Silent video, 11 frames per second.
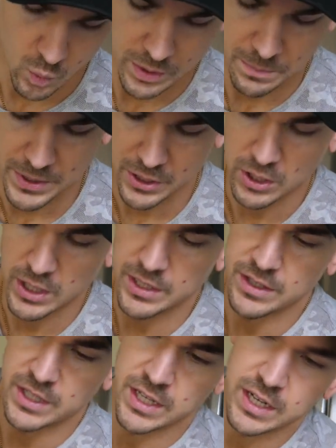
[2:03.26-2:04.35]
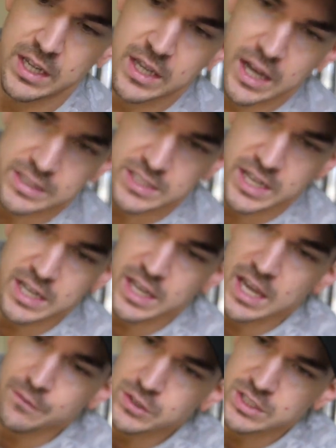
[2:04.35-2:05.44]
one pill and then I take
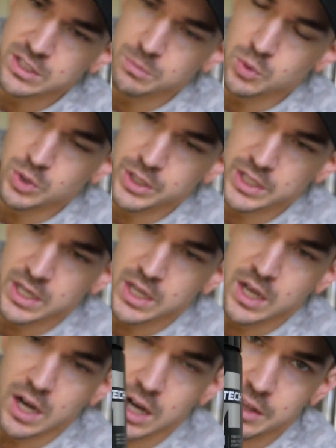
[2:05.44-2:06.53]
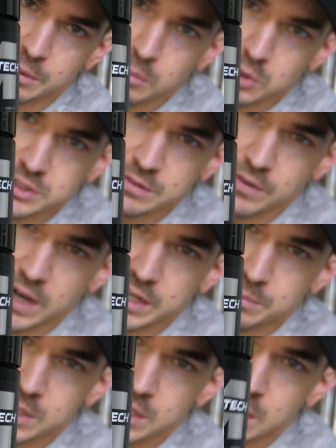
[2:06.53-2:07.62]
every single morning uh, the
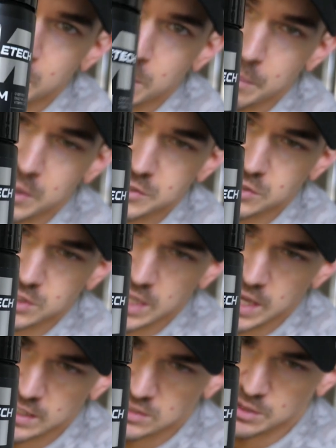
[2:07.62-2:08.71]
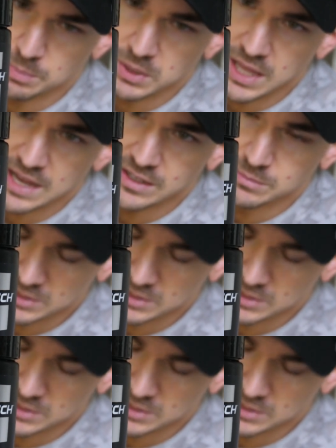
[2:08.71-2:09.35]
multivitamin by Muscle Tech, so the Platinum